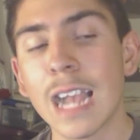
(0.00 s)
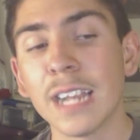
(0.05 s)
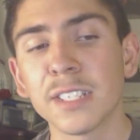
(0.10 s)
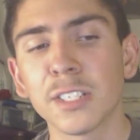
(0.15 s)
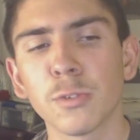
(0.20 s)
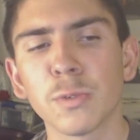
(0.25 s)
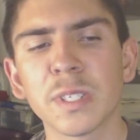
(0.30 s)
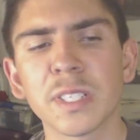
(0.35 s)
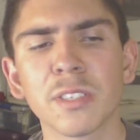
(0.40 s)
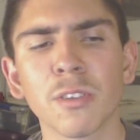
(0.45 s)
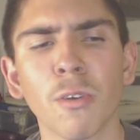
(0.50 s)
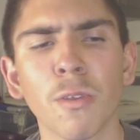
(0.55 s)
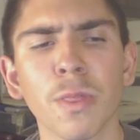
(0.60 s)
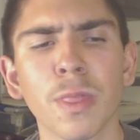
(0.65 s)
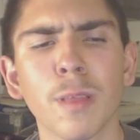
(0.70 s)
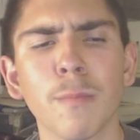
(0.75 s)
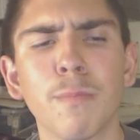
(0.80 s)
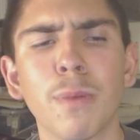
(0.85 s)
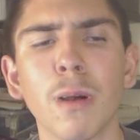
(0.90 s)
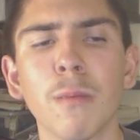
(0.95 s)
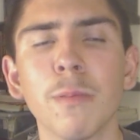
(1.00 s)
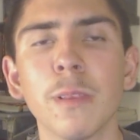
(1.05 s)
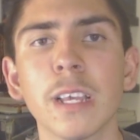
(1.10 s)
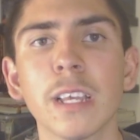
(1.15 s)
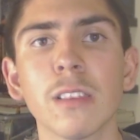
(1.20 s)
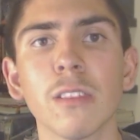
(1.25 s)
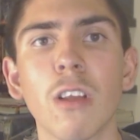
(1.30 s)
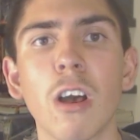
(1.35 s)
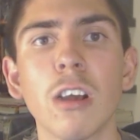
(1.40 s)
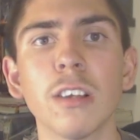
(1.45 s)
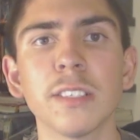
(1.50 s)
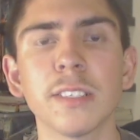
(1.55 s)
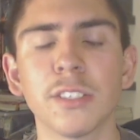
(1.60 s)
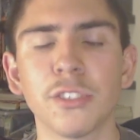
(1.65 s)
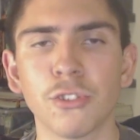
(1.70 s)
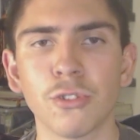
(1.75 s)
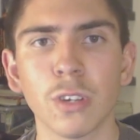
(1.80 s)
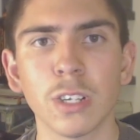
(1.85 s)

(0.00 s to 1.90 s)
As a result, the public lost